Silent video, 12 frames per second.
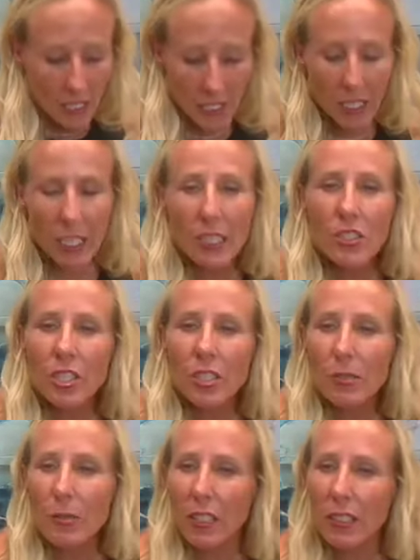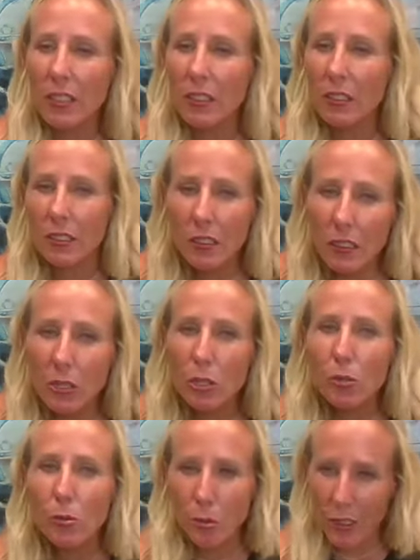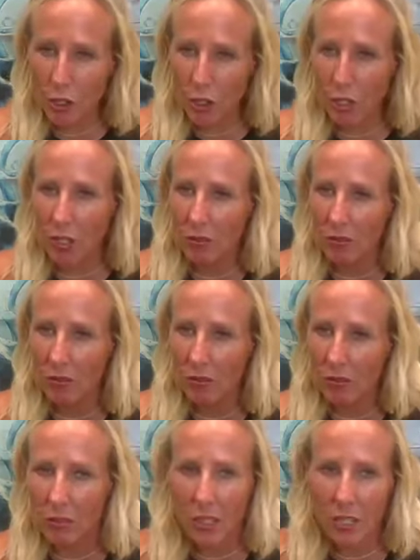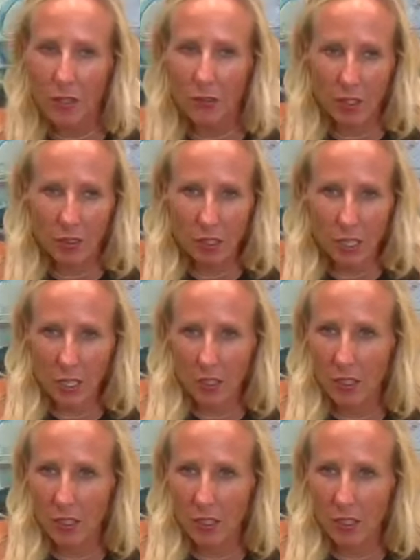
It just made it a little richer, I feel like.